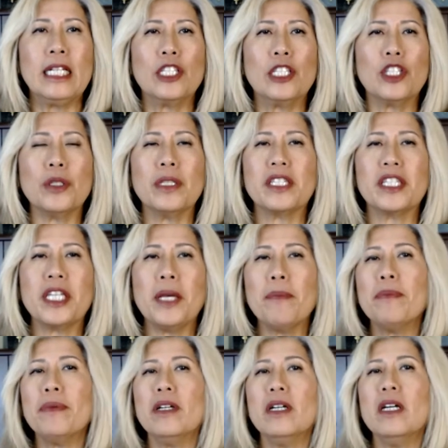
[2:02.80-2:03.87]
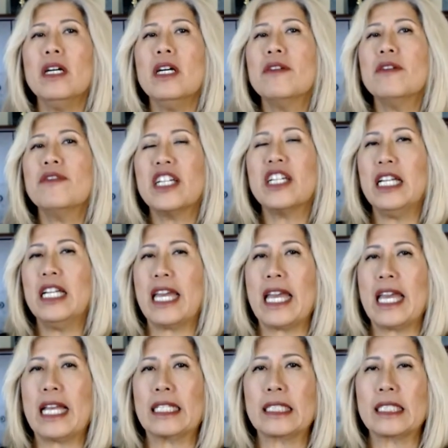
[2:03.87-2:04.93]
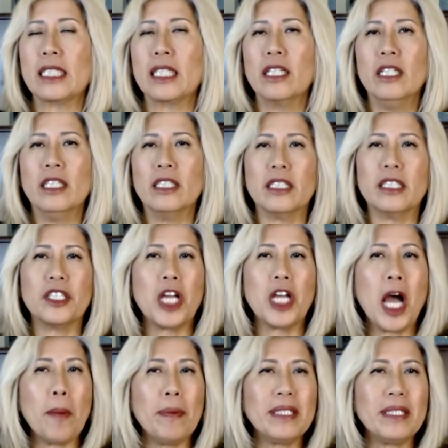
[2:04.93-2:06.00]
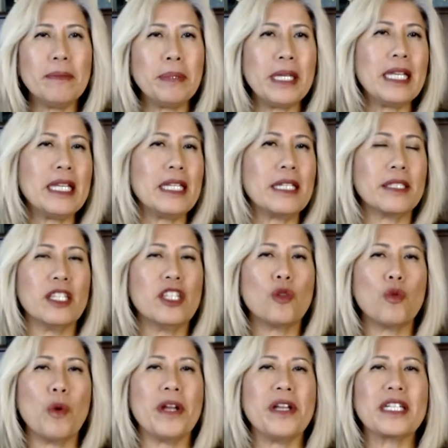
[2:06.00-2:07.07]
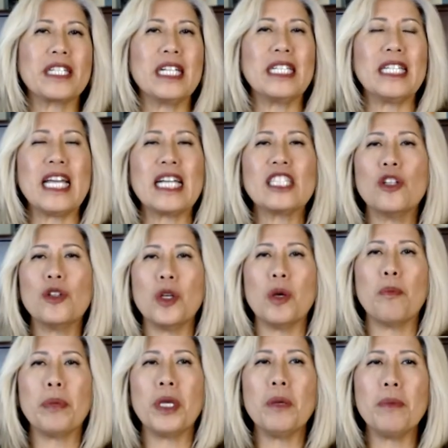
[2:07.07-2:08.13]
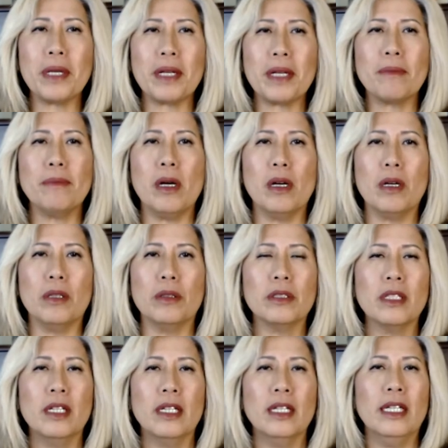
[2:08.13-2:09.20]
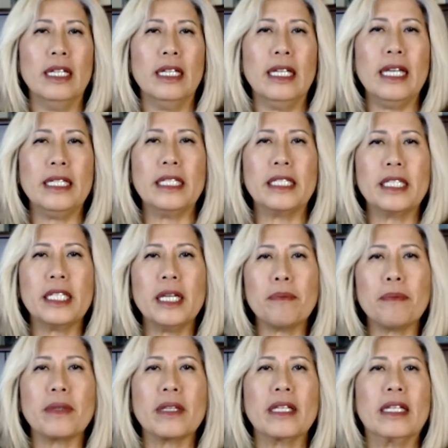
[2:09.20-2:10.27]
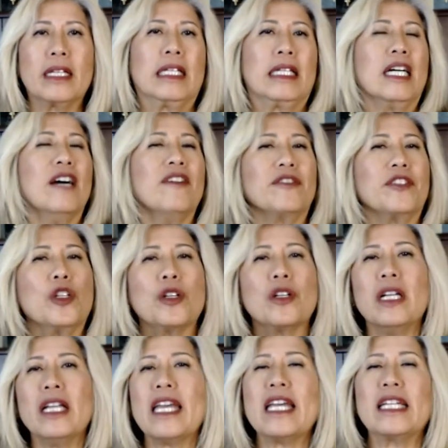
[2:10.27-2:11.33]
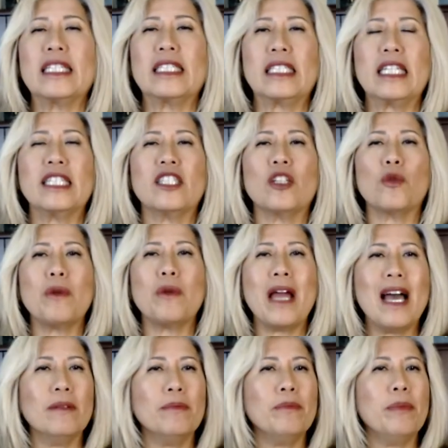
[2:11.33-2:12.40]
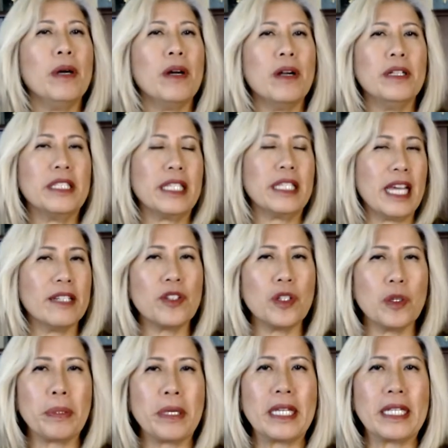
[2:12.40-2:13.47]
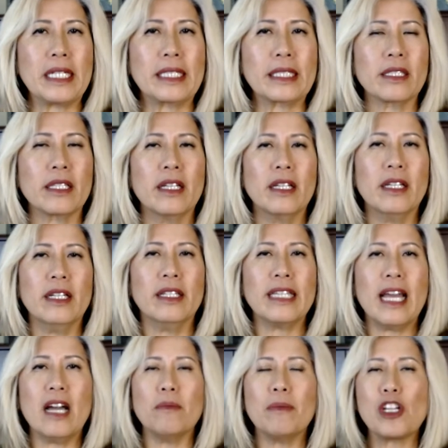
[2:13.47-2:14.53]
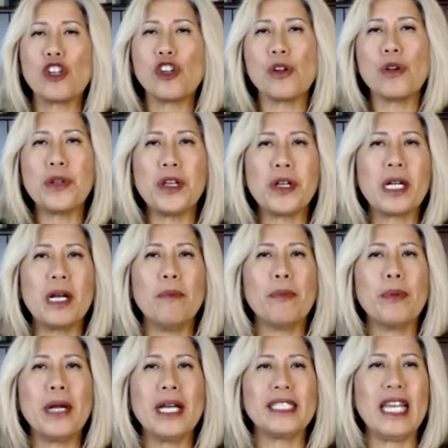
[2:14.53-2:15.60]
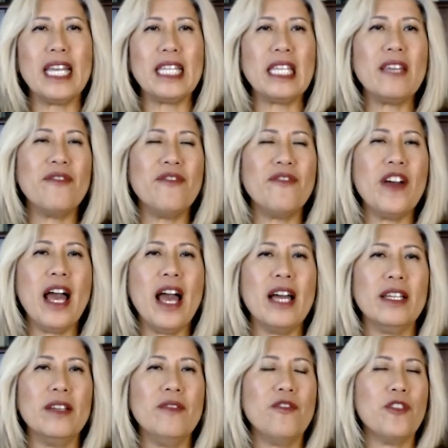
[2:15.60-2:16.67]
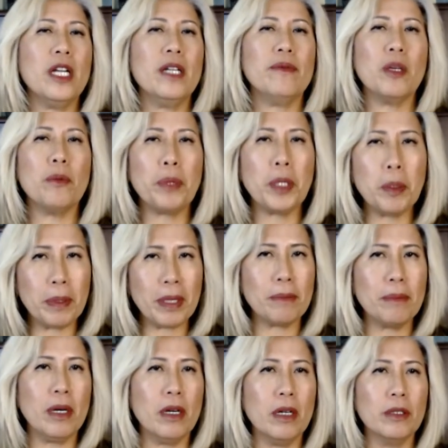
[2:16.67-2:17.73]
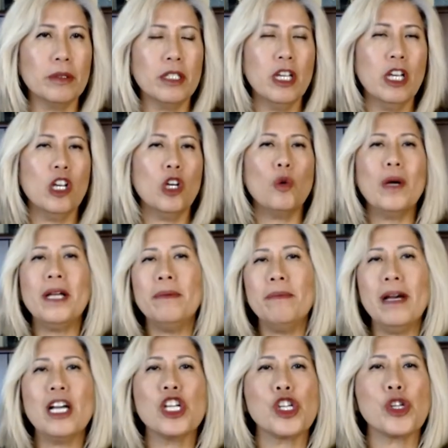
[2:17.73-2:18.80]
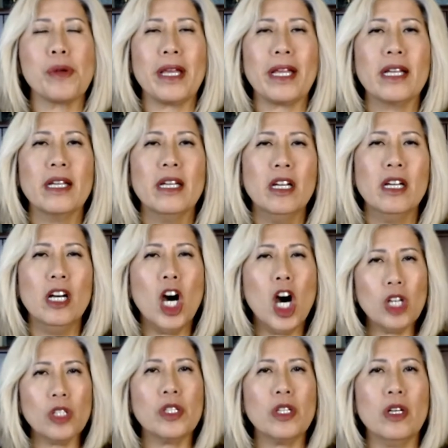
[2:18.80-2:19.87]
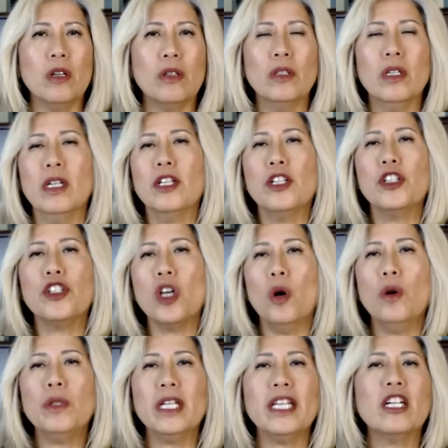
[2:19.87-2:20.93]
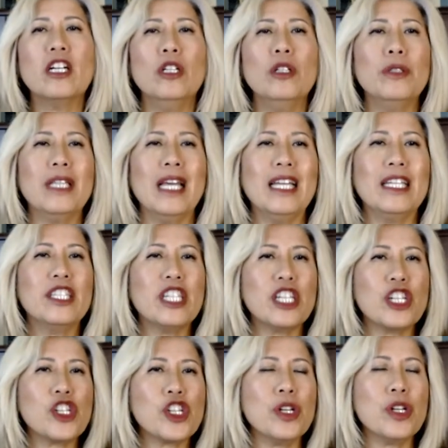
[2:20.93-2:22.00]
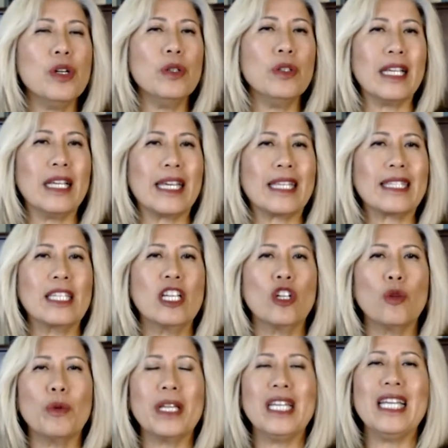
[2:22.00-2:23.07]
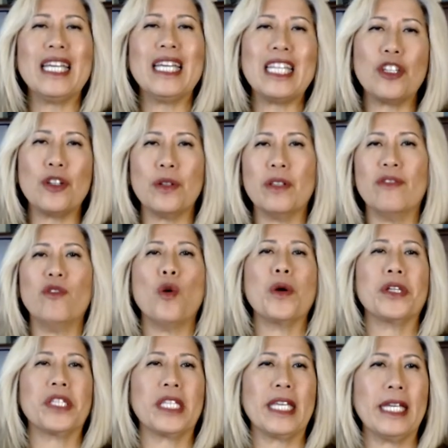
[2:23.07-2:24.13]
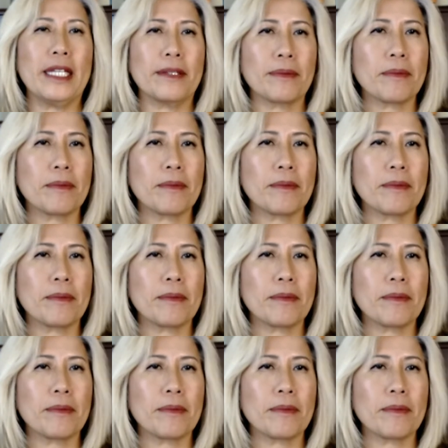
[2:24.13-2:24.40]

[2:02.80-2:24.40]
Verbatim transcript: to the tip of the gland. So the top of the penis is where it connects to your pubic bone, and the tip of your glands is the round part at the end of your penis. Now, make sure you compress any fat in front of the pubic bone when measuring. Also, don't include additional length related to the foreskin.